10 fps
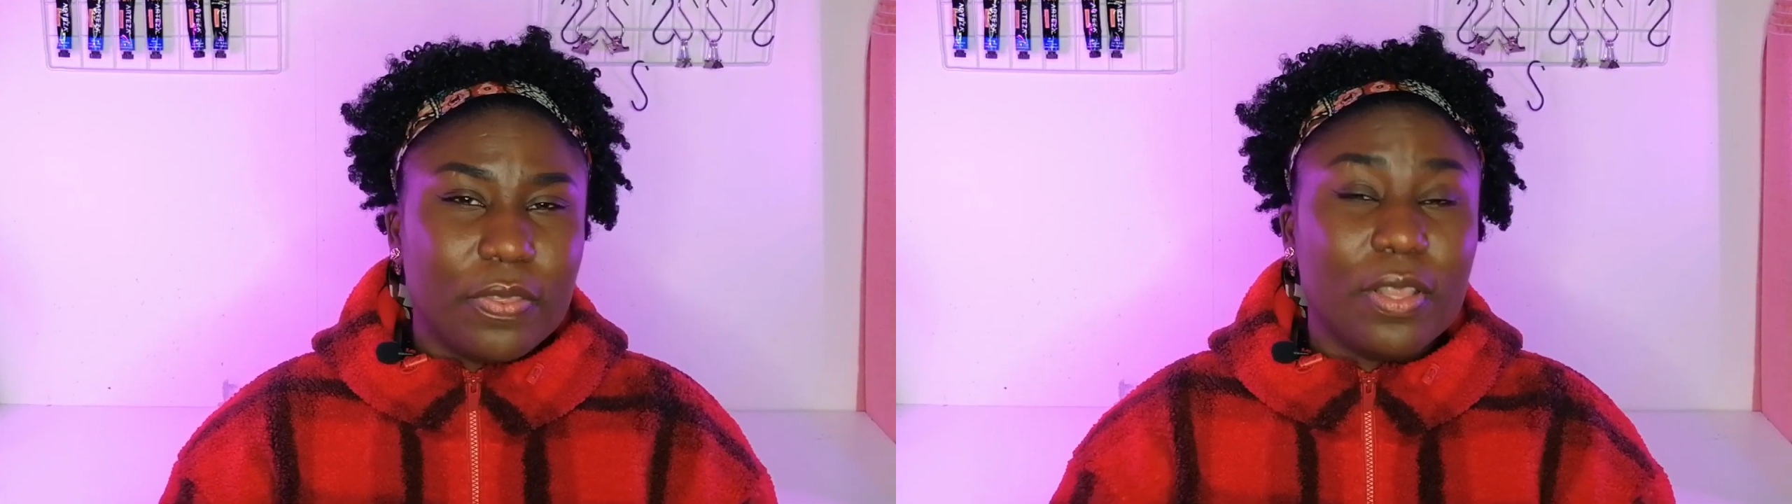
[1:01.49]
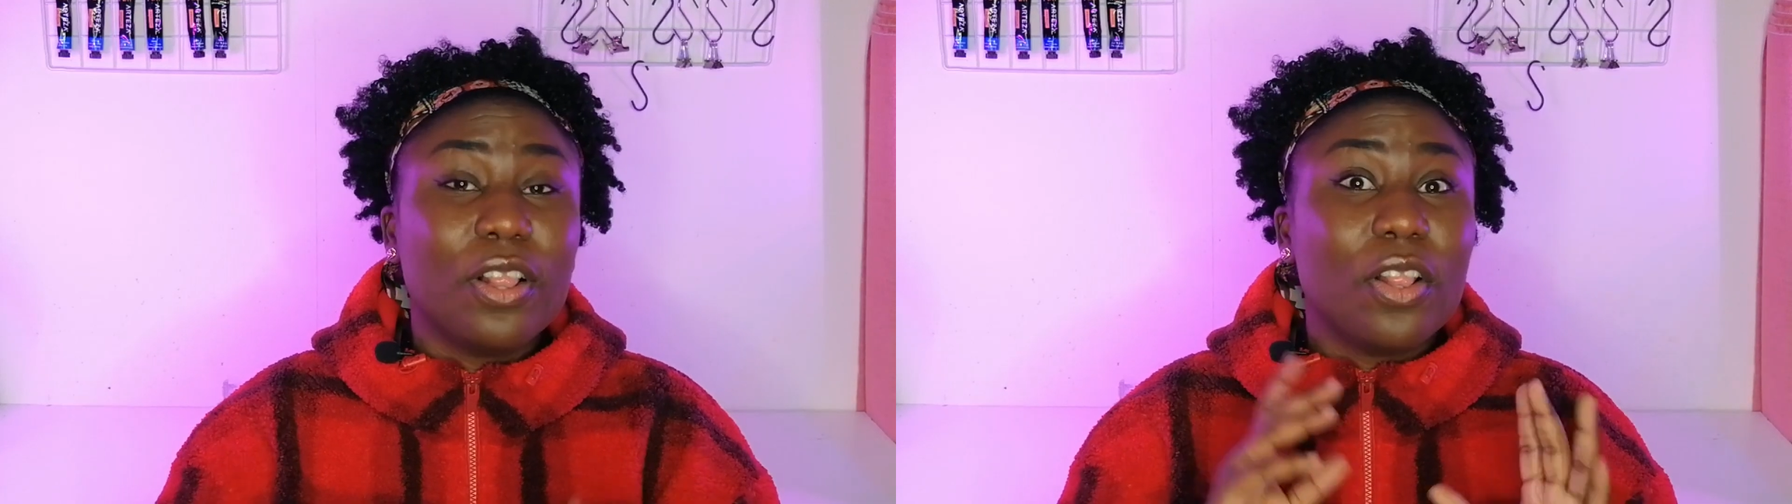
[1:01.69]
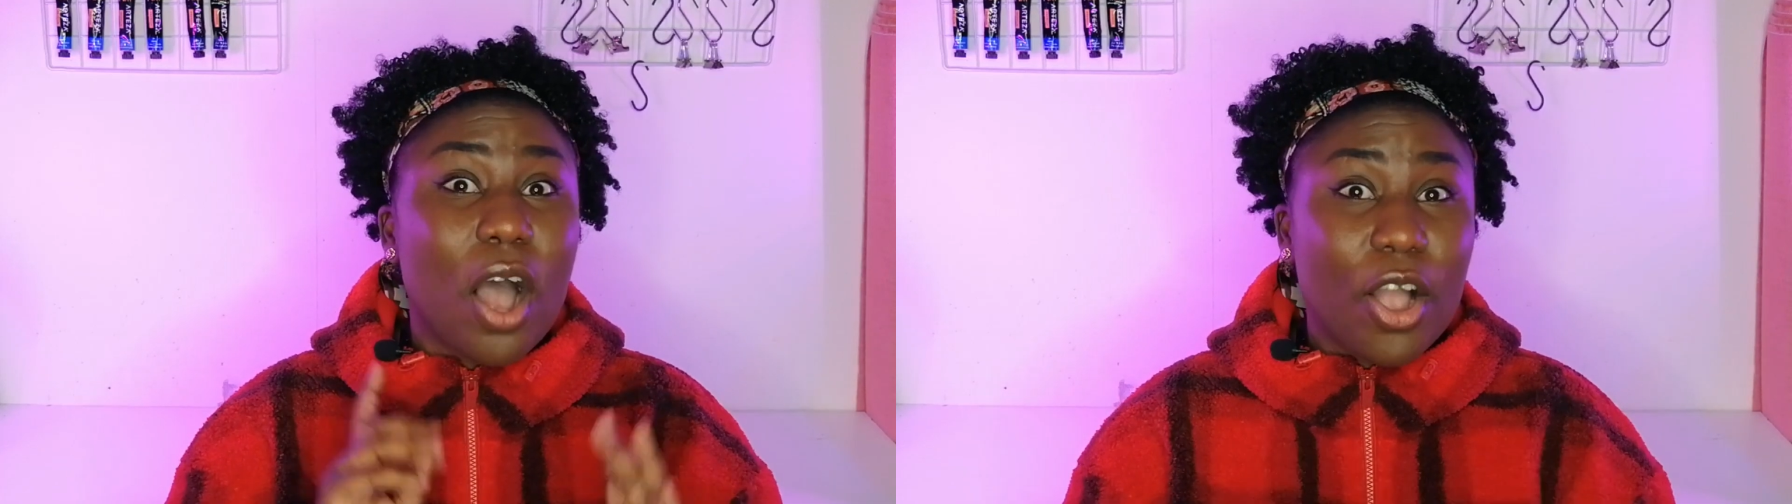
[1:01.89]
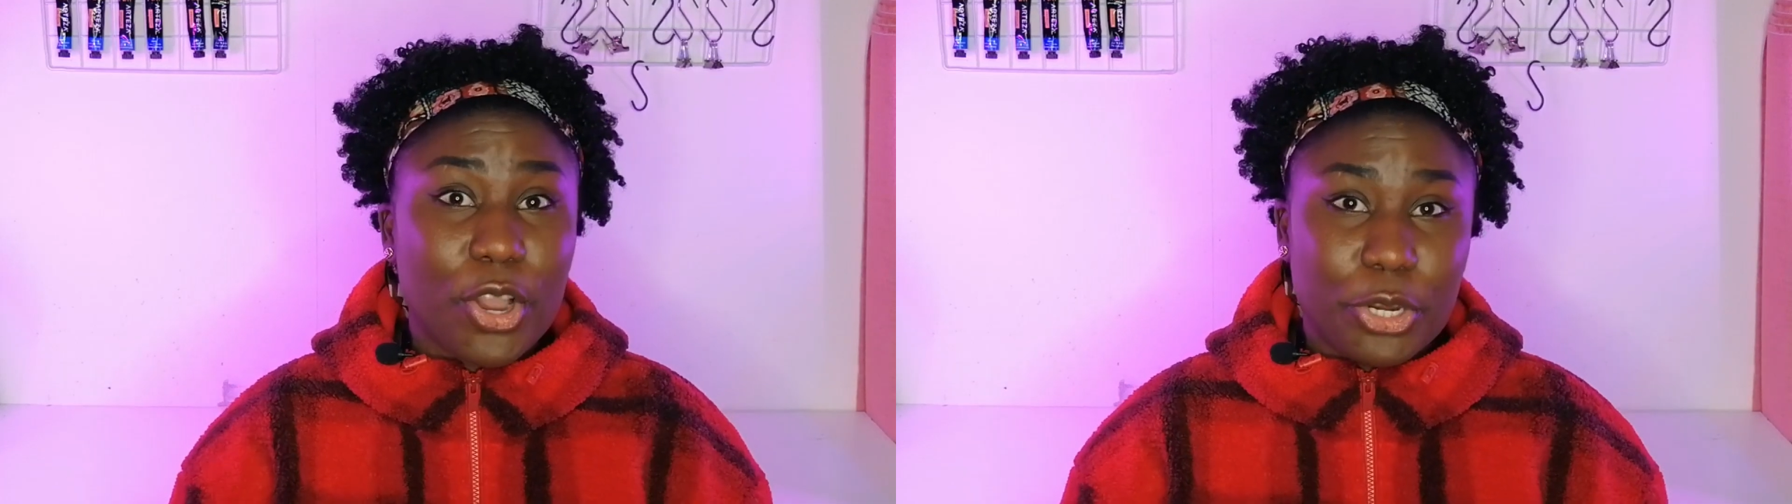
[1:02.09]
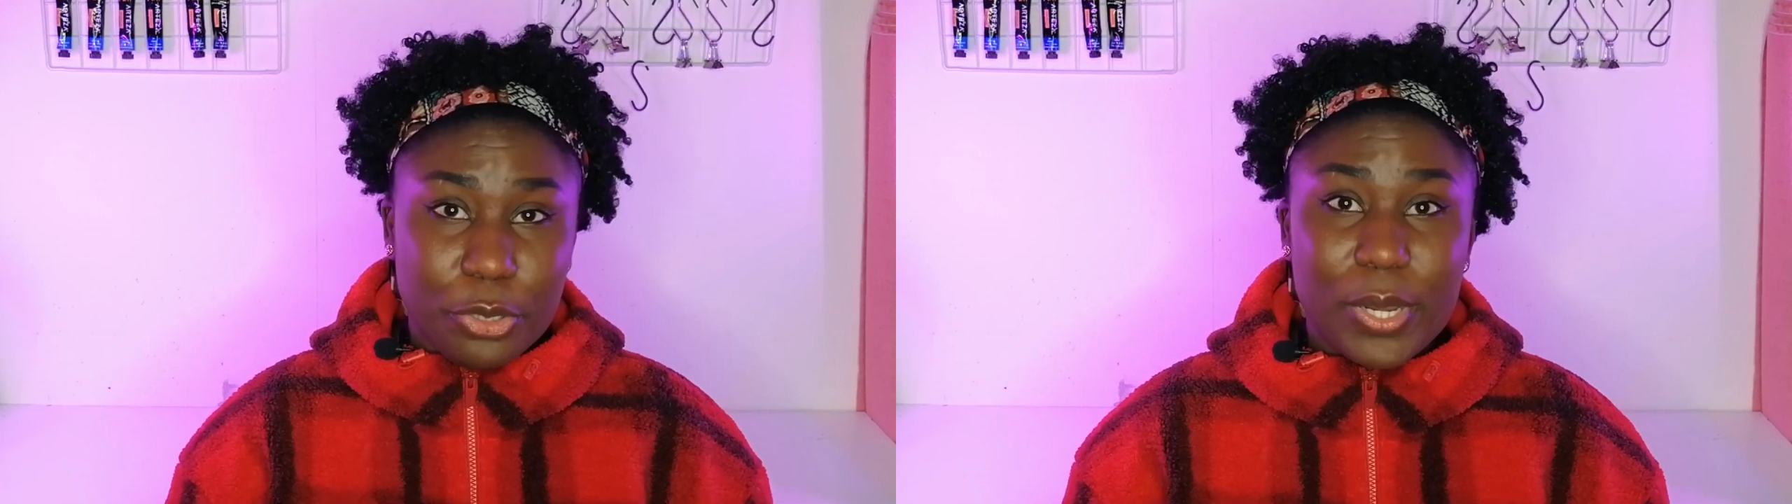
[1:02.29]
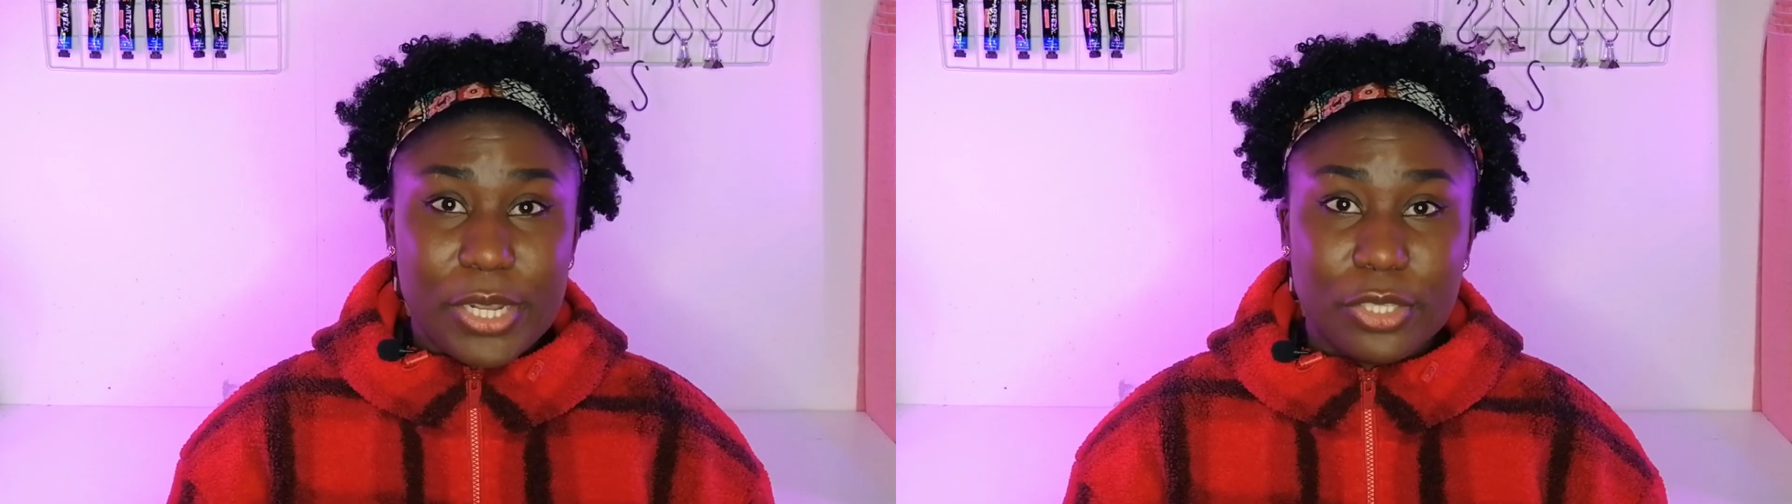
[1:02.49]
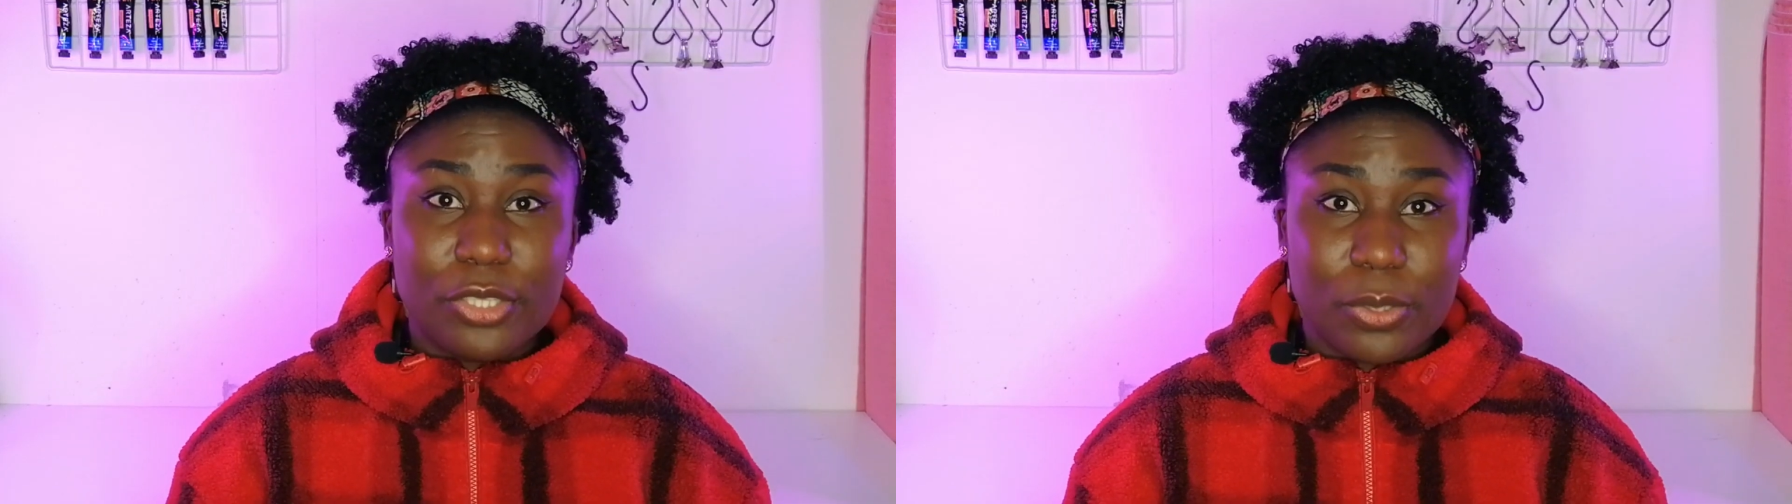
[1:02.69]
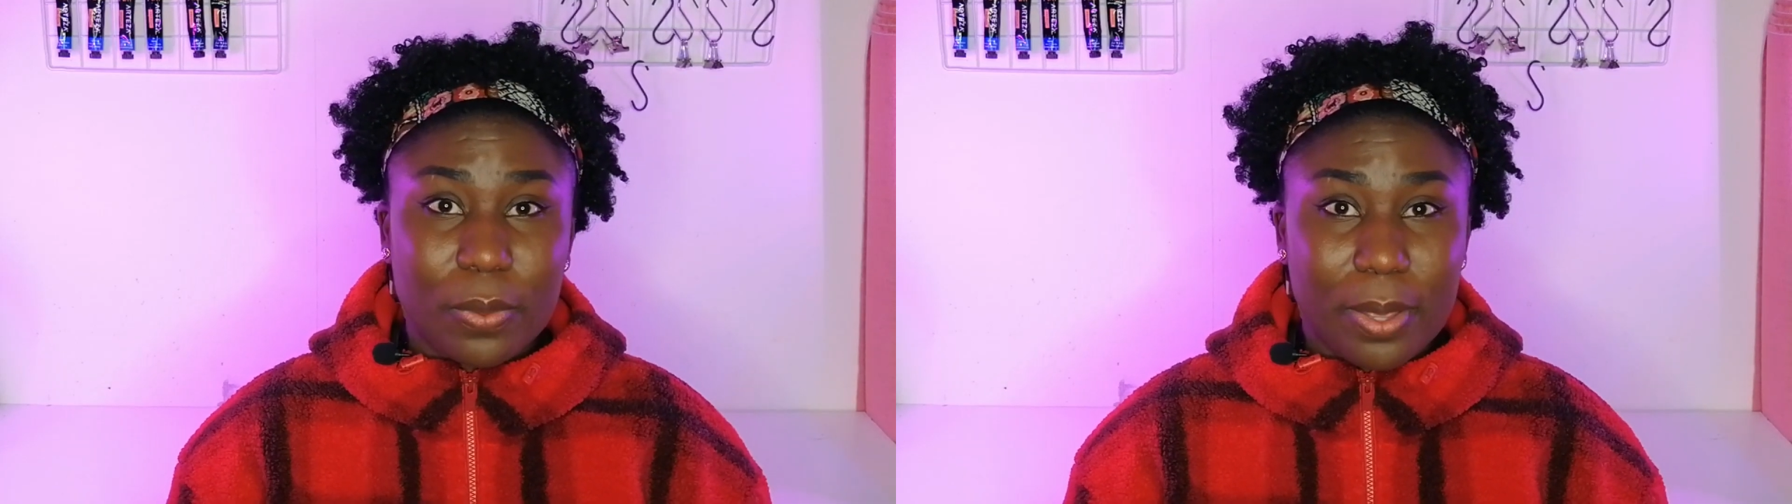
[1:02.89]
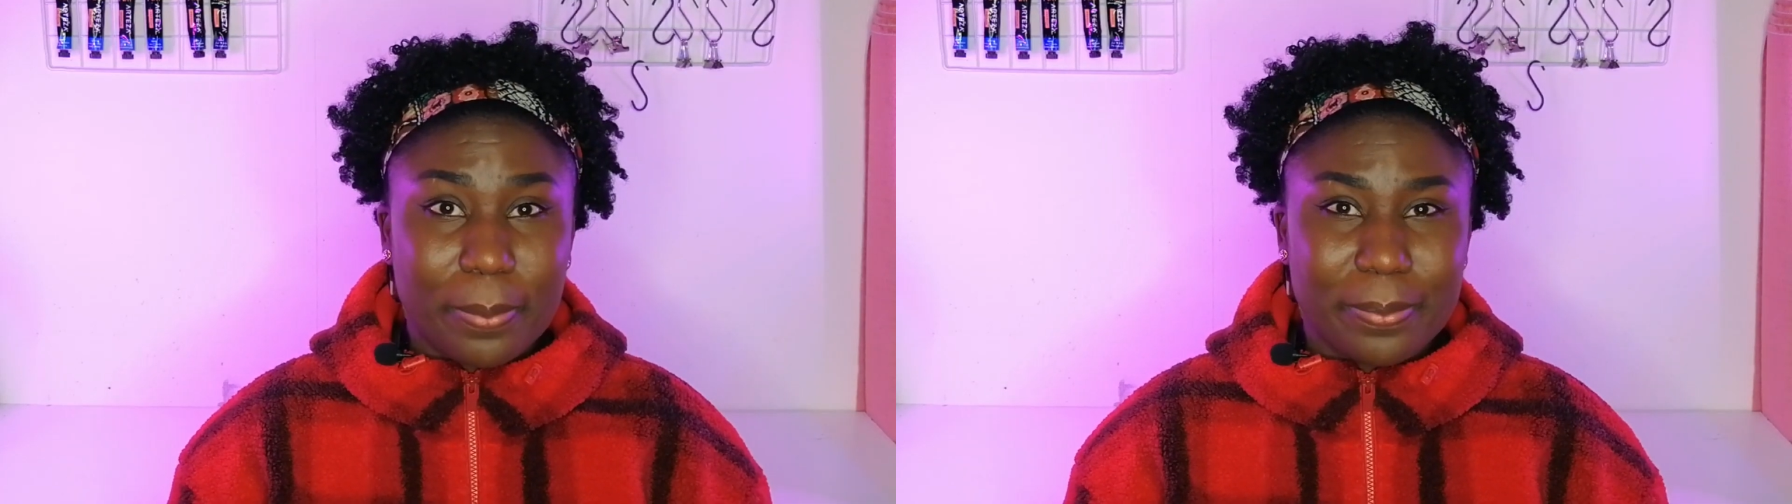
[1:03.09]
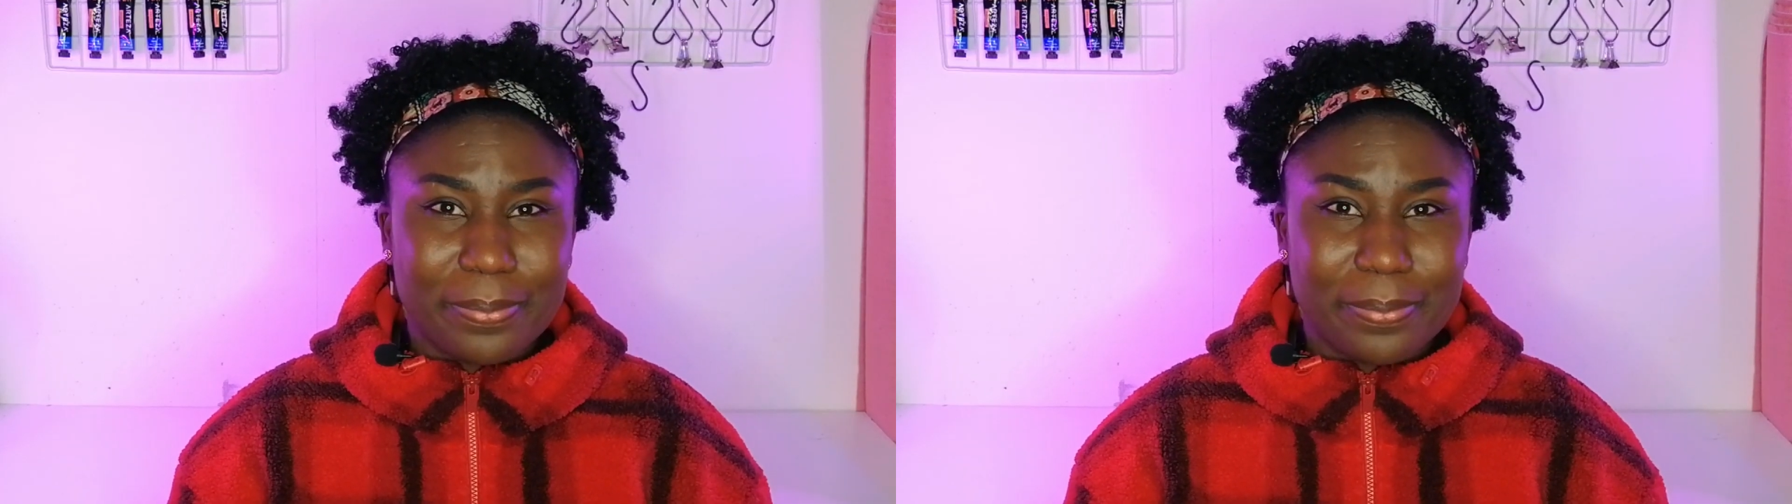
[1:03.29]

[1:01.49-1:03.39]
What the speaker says: the longer you can sow them.